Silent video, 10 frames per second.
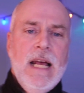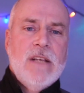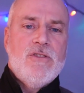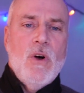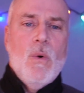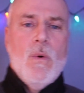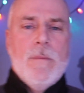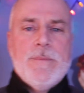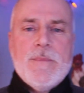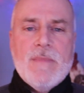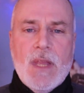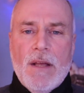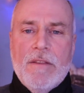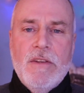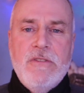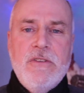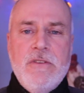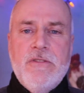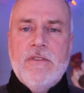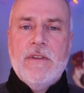So
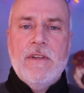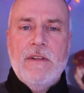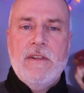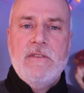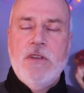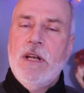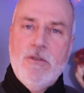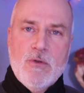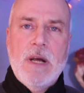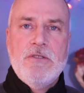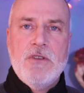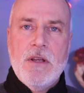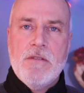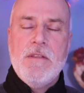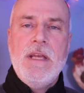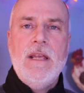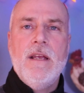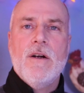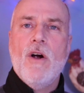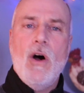there's an interesting thing
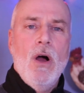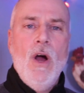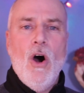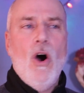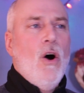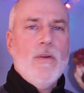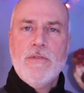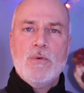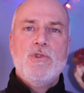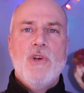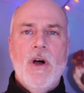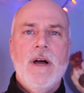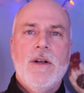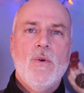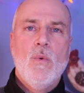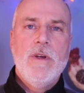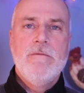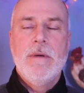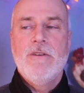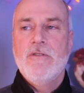here. All through John,
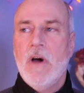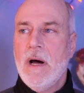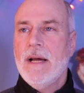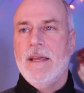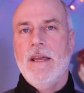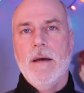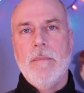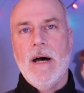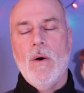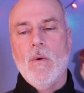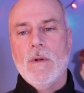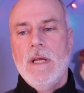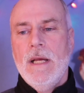we've been talking about,